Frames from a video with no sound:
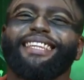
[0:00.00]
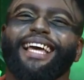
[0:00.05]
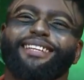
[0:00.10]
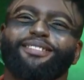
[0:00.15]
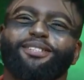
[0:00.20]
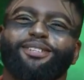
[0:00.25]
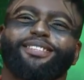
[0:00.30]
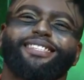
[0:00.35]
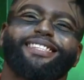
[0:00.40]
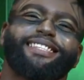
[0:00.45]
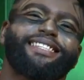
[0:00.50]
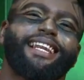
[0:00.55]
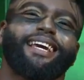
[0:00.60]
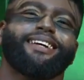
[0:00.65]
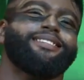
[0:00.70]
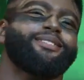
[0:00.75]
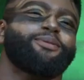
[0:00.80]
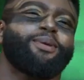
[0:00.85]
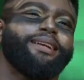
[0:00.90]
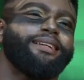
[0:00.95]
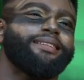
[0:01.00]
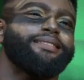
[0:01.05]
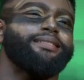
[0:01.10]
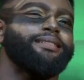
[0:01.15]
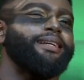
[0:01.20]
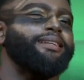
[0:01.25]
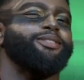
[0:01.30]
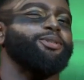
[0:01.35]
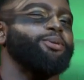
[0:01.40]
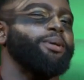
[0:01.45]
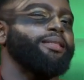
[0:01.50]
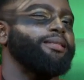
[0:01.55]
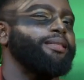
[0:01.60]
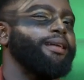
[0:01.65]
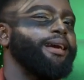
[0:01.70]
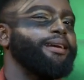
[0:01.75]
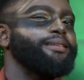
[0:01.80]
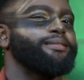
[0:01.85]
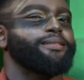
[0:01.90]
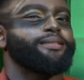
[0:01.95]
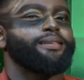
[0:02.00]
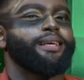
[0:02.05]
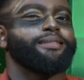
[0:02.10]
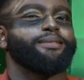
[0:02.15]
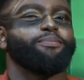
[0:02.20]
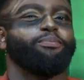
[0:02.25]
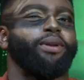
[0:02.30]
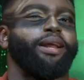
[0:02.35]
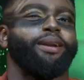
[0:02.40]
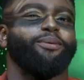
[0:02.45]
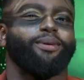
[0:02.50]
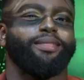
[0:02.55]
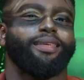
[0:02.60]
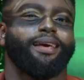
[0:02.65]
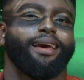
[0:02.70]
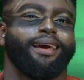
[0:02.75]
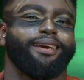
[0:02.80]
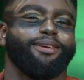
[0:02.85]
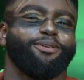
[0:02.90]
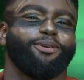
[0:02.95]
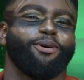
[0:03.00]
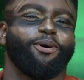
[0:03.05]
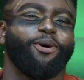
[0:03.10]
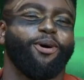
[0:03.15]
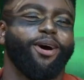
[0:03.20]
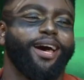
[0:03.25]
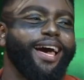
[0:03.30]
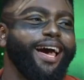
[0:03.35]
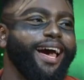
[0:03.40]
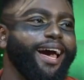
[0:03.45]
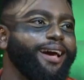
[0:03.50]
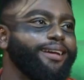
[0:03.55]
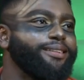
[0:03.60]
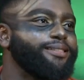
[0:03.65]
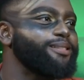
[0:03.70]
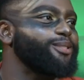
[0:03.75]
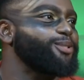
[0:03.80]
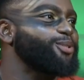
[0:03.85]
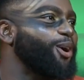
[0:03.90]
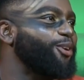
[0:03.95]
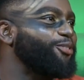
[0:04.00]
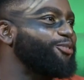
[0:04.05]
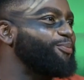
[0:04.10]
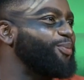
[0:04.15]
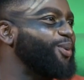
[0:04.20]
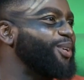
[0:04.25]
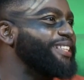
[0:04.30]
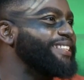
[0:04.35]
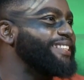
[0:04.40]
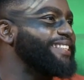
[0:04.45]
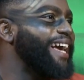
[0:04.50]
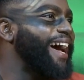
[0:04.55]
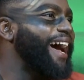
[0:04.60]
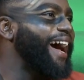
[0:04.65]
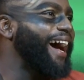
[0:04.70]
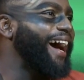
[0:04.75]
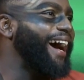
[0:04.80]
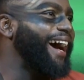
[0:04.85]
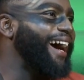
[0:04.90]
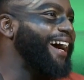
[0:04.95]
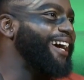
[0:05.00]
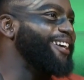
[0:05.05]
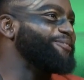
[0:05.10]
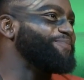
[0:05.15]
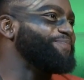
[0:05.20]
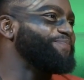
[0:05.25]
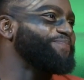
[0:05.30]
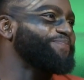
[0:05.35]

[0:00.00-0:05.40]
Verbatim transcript: that too because it's like a 20th century thing, so I just had to blend with it, you uh -huh. know, and uh-huh. stuff. But yeah.